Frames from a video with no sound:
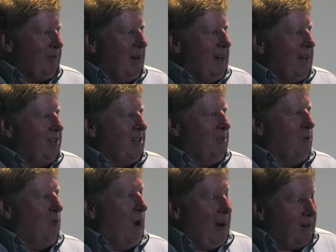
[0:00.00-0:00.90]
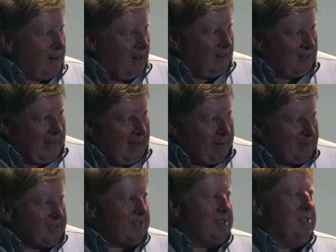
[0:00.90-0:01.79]
range and wider color
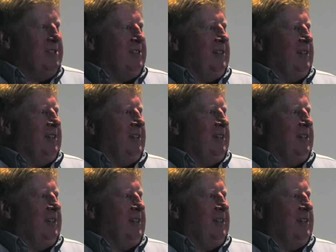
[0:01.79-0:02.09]
gamuts.